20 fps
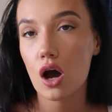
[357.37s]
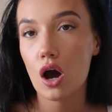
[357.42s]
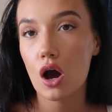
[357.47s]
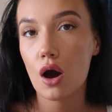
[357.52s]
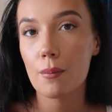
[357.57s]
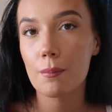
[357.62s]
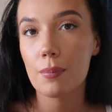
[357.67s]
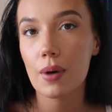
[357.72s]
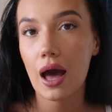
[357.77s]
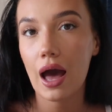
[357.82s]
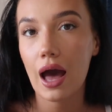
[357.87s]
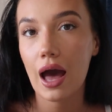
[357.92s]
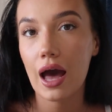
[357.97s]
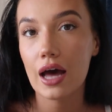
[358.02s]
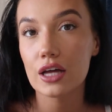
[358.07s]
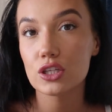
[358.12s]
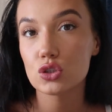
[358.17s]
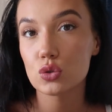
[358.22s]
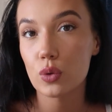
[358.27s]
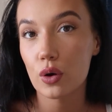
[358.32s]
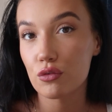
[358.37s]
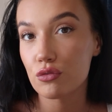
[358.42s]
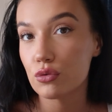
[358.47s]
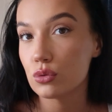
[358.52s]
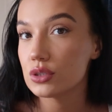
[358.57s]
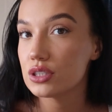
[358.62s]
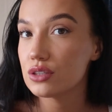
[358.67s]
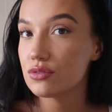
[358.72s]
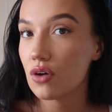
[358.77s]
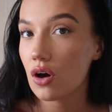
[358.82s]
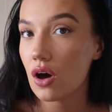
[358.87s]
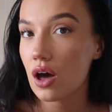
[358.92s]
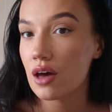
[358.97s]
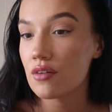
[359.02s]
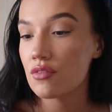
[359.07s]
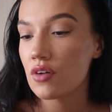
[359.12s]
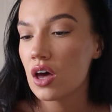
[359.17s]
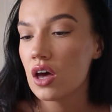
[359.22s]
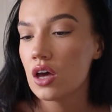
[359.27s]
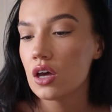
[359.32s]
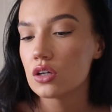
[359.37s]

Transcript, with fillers: up at 12.45.